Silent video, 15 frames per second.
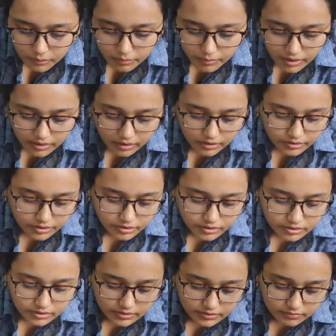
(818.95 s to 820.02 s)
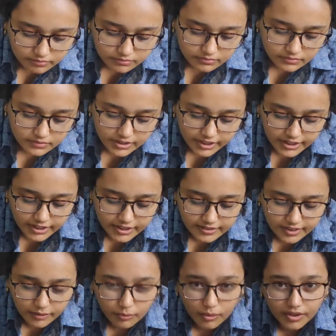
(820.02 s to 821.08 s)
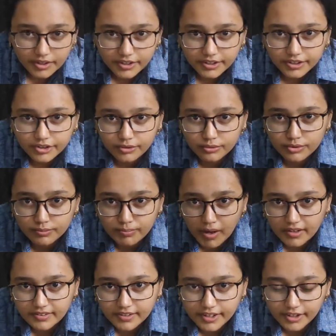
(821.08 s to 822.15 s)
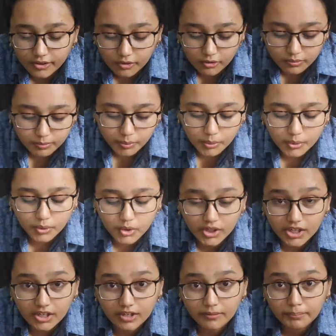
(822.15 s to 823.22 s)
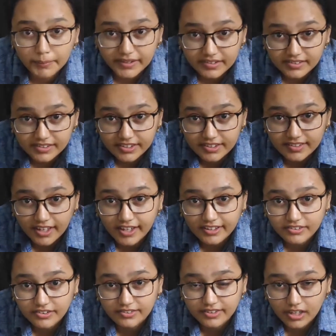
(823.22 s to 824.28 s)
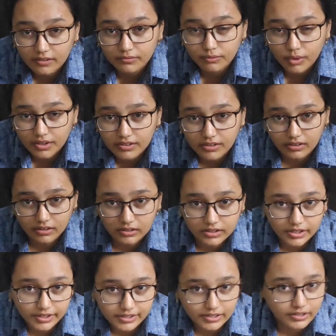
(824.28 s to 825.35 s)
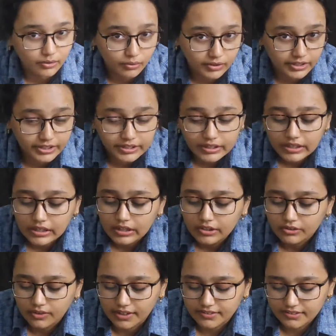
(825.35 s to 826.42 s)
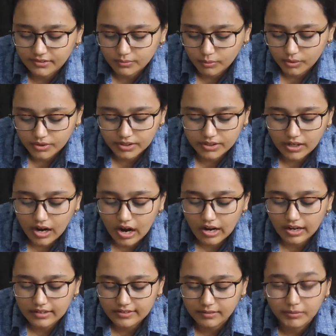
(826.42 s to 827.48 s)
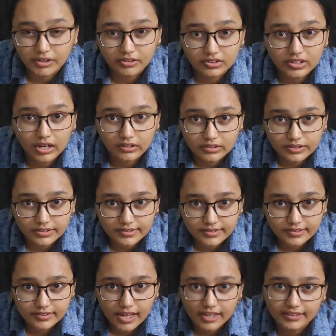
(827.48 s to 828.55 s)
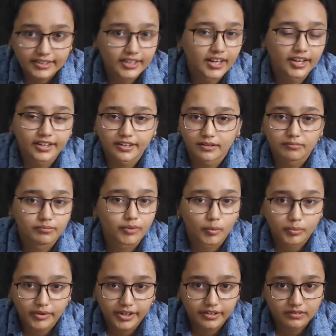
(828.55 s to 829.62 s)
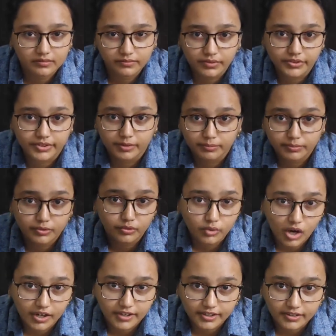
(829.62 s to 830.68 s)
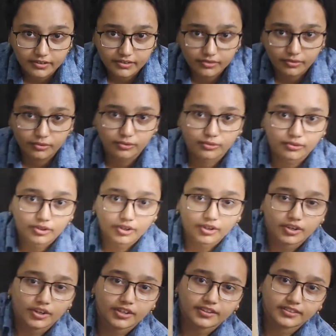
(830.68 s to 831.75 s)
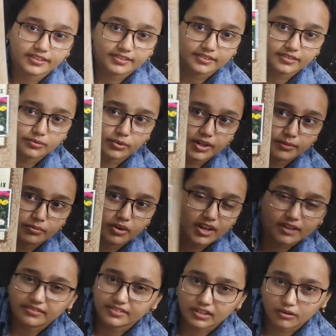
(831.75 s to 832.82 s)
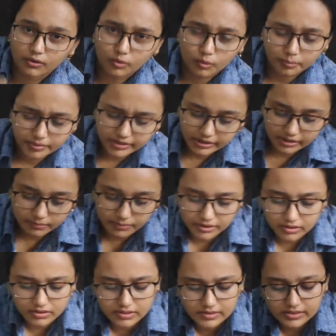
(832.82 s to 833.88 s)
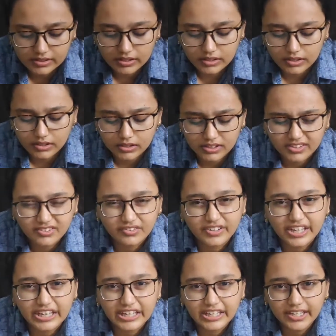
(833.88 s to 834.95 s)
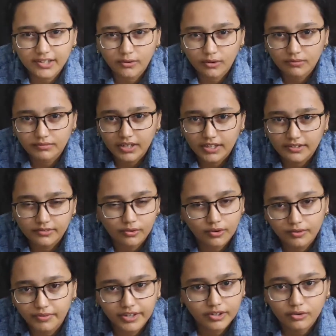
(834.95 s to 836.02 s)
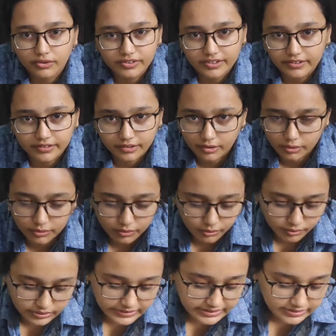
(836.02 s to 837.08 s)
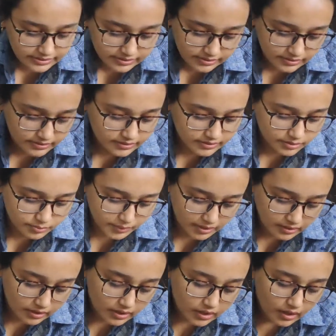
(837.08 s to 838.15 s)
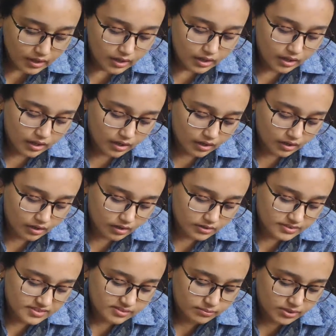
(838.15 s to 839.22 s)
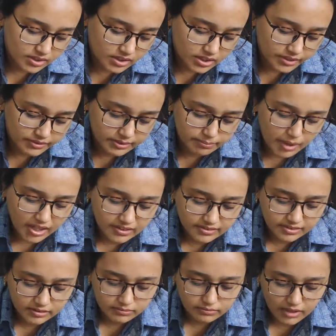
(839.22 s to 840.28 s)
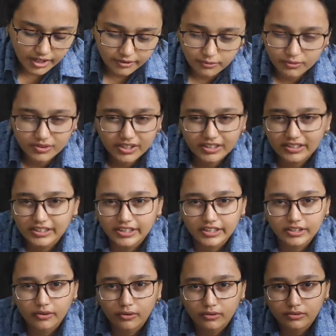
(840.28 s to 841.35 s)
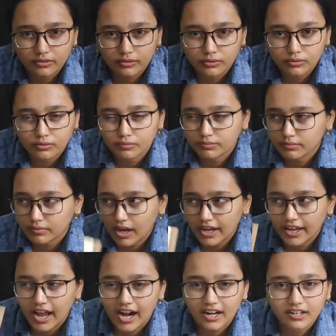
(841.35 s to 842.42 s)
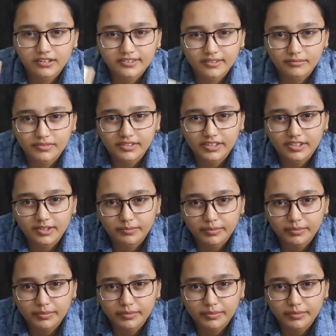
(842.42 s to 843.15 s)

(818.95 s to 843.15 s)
another thing is I wanted a huge basket of Portulaca mixed seeds. I just have one color currently only. So I just wanted some other colors, and then I can propagate them further through cutting. So this is what I bought. I've still not opened it because it's raining and all of that. It's not a very good season to sow these as well. Similarly with Balsam, I don't think they also, I had some seeds